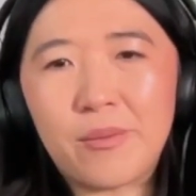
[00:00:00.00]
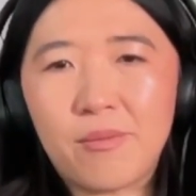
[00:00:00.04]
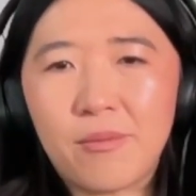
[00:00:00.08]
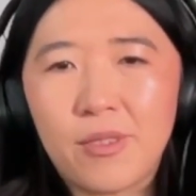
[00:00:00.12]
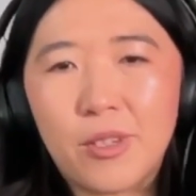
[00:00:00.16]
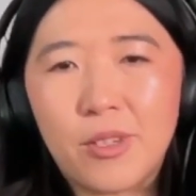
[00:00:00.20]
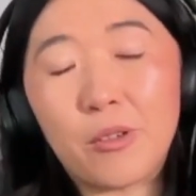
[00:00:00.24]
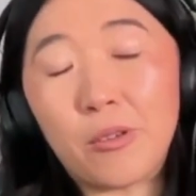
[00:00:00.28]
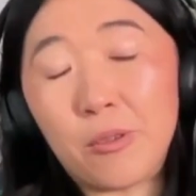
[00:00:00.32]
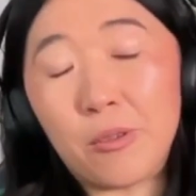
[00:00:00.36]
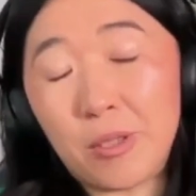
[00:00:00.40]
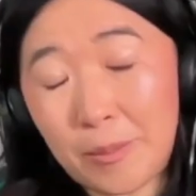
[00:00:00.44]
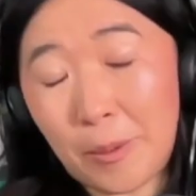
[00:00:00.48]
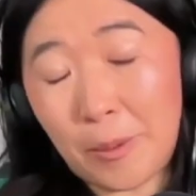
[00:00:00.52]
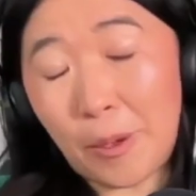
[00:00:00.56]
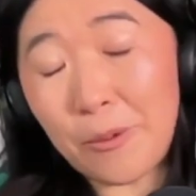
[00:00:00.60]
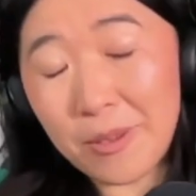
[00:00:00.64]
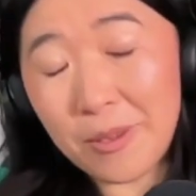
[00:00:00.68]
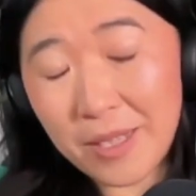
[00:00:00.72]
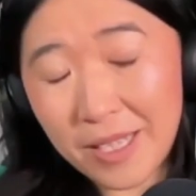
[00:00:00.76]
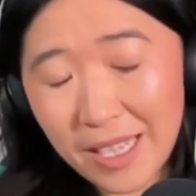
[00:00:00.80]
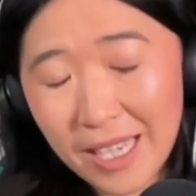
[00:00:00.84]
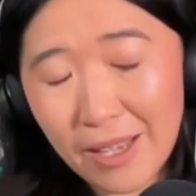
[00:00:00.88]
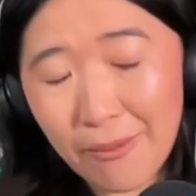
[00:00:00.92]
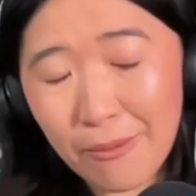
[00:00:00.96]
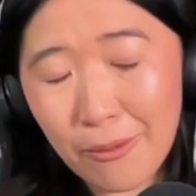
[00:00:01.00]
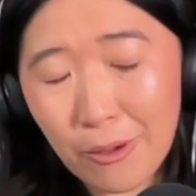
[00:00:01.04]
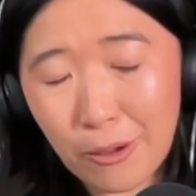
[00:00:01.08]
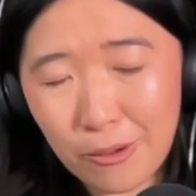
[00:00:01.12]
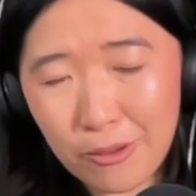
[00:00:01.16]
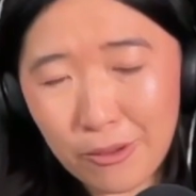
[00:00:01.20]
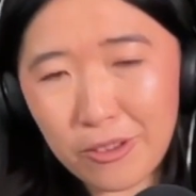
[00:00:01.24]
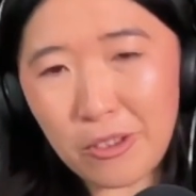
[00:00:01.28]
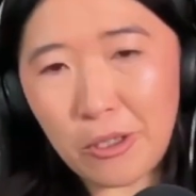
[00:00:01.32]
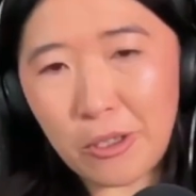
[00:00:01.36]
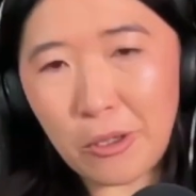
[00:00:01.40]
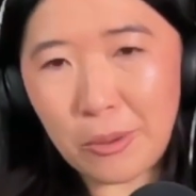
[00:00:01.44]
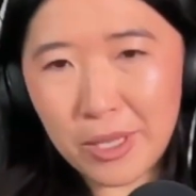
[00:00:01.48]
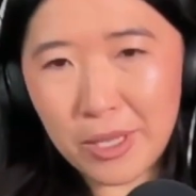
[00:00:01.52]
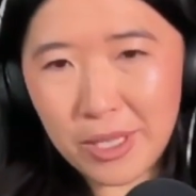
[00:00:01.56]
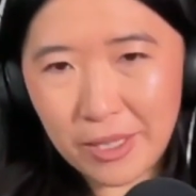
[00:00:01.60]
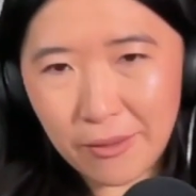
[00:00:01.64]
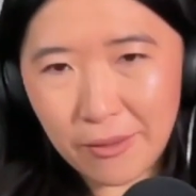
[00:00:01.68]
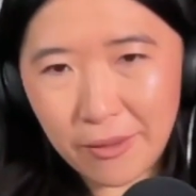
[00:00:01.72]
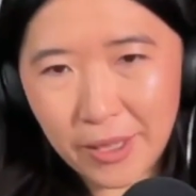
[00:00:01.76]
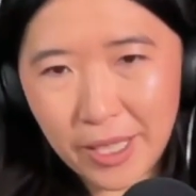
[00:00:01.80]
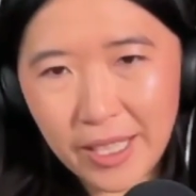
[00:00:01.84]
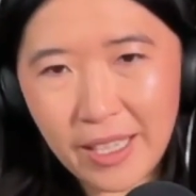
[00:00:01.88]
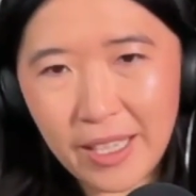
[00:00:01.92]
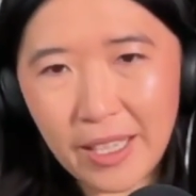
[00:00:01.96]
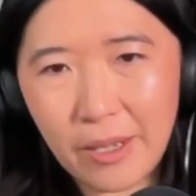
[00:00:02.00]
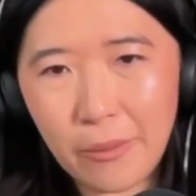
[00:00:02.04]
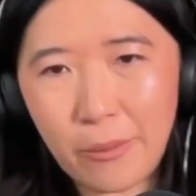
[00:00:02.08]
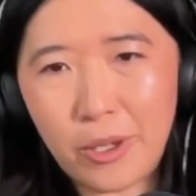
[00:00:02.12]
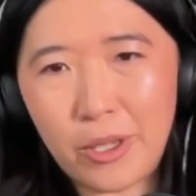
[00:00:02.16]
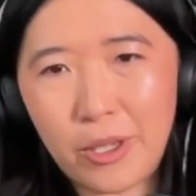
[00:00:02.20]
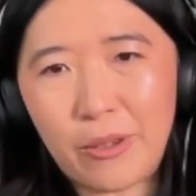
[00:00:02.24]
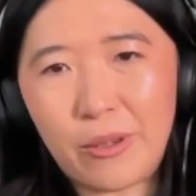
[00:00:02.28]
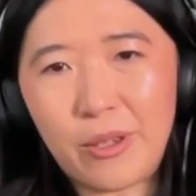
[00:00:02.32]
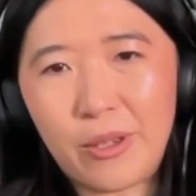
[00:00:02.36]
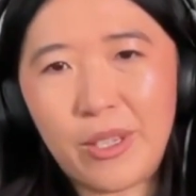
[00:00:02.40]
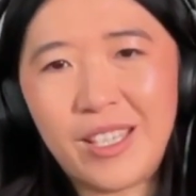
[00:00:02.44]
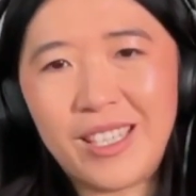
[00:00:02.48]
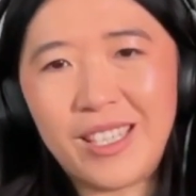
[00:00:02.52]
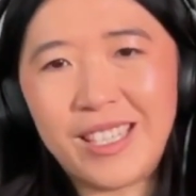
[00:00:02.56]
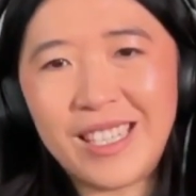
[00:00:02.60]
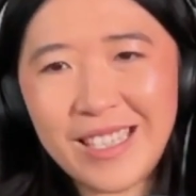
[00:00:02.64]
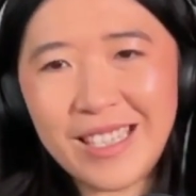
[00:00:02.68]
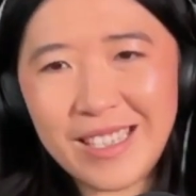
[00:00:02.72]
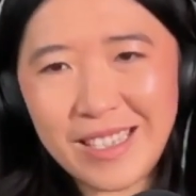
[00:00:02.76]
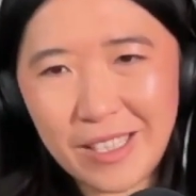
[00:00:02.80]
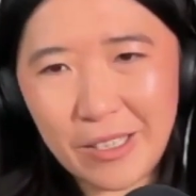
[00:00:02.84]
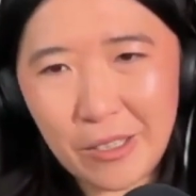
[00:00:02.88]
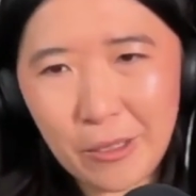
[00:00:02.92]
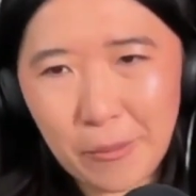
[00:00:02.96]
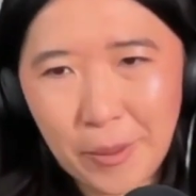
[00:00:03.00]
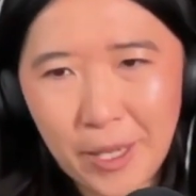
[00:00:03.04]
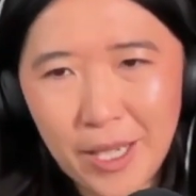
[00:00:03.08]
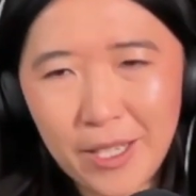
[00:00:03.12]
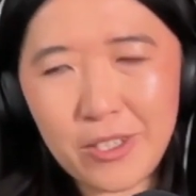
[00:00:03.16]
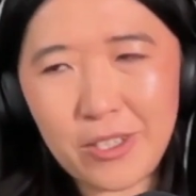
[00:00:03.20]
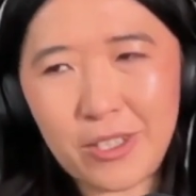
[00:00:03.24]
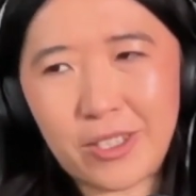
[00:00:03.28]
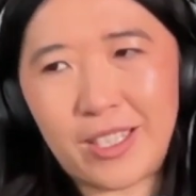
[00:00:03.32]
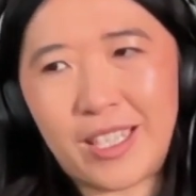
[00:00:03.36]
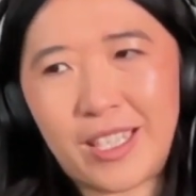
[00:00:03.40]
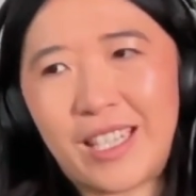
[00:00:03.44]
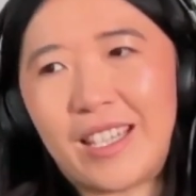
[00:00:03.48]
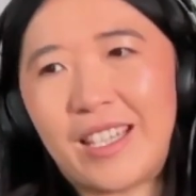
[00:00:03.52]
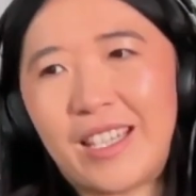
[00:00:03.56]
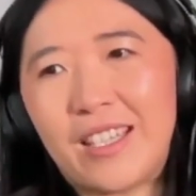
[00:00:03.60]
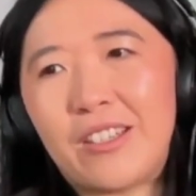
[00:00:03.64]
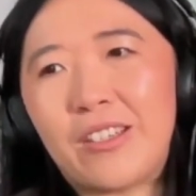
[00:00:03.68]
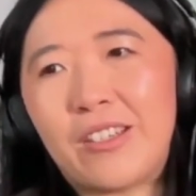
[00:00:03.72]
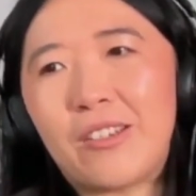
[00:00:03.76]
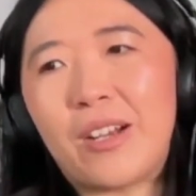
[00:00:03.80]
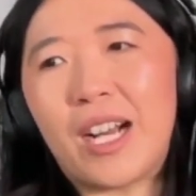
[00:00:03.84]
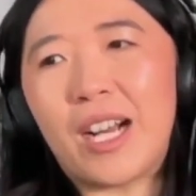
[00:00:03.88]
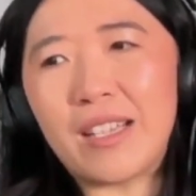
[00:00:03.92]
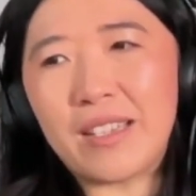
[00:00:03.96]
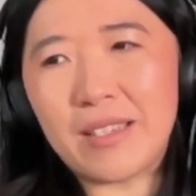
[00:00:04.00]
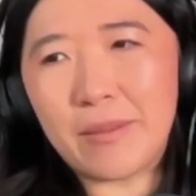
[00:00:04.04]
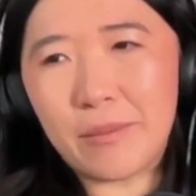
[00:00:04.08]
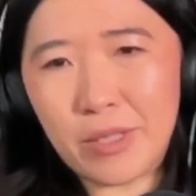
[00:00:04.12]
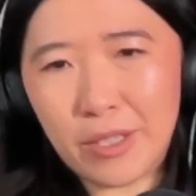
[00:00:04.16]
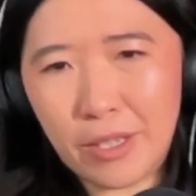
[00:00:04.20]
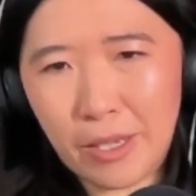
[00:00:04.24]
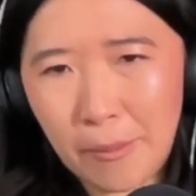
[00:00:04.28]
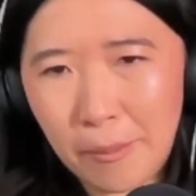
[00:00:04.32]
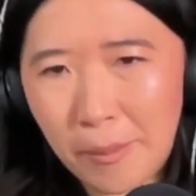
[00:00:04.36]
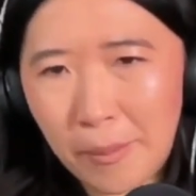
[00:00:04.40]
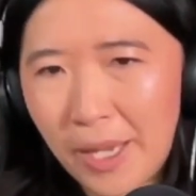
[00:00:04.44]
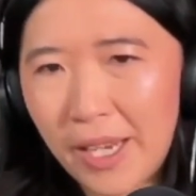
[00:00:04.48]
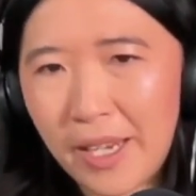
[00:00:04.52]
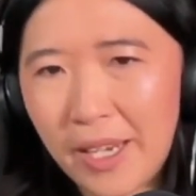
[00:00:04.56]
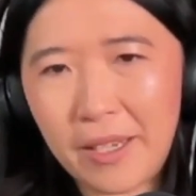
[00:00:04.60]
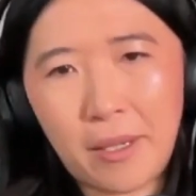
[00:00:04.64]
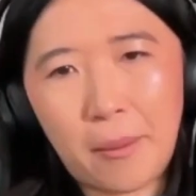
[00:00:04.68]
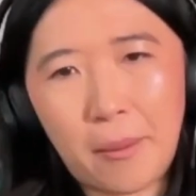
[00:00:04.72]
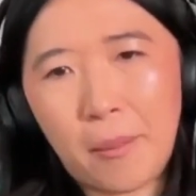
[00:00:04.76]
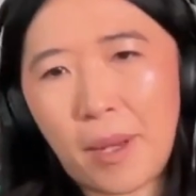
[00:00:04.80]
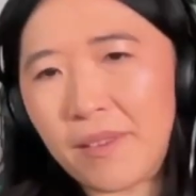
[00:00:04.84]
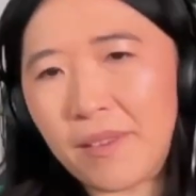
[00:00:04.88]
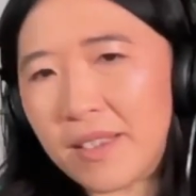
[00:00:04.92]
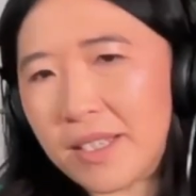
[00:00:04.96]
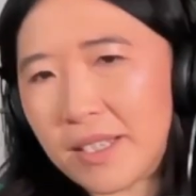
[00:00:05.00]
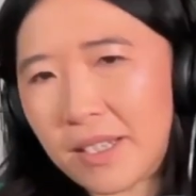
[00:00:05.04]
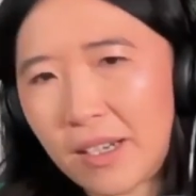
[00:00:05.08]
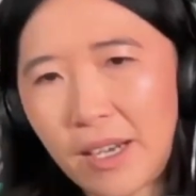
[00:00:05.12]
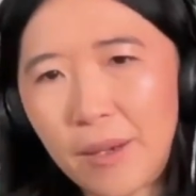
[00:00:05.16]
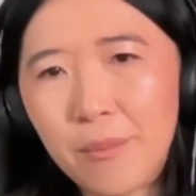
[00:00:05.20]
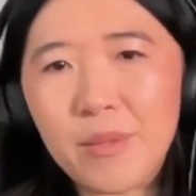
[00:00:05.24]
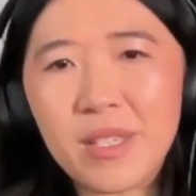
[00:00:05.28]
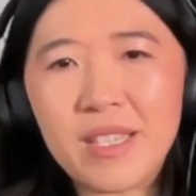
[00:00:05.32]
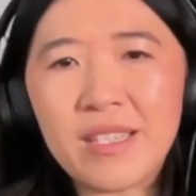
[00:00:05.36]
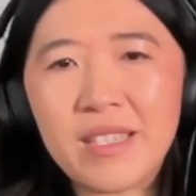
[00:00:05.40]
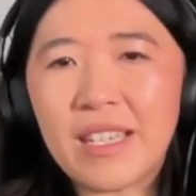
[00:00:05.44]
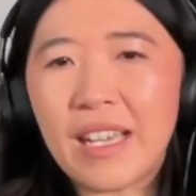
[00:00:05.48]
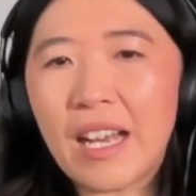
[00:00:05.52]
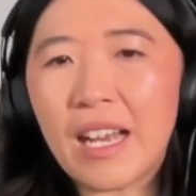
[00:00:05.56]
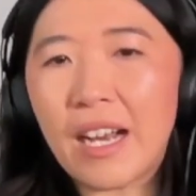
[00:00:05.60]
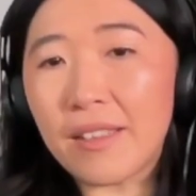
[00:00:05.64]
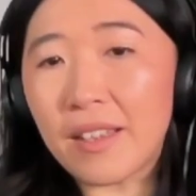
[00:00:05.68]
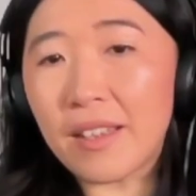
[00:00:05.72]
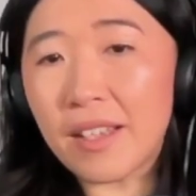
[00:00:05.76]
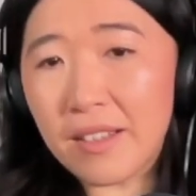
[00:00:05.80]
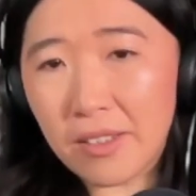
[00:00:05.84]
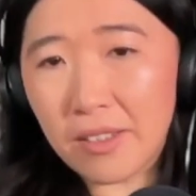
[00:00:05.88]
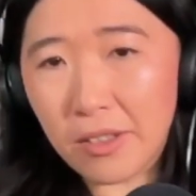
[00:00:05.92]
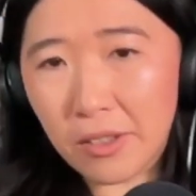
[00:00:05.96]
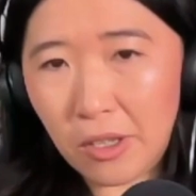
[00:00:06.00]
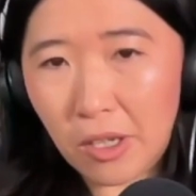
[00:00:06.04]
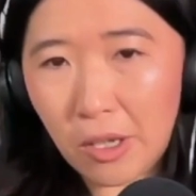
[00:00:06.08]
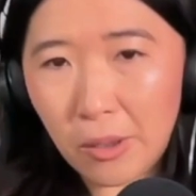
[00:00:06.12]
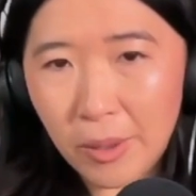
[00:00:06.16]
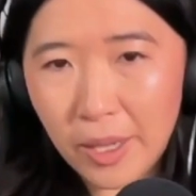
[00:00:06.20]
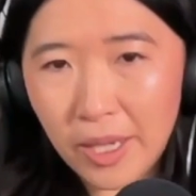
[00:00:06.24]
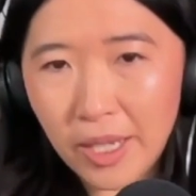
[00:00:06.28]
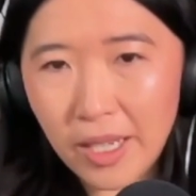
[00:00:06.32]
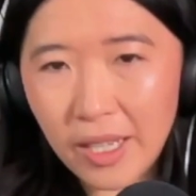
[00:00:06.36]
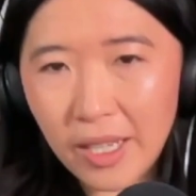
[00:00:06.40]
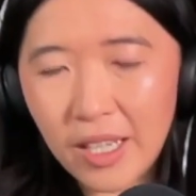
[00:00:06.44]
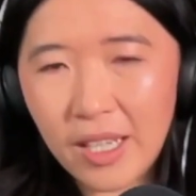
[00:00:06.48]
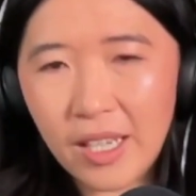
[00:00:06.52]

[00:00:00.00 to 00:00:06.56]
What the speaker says: supposed to have continuity of care, where you see your patient and then you ask them to come back in a month's time to see how things are going.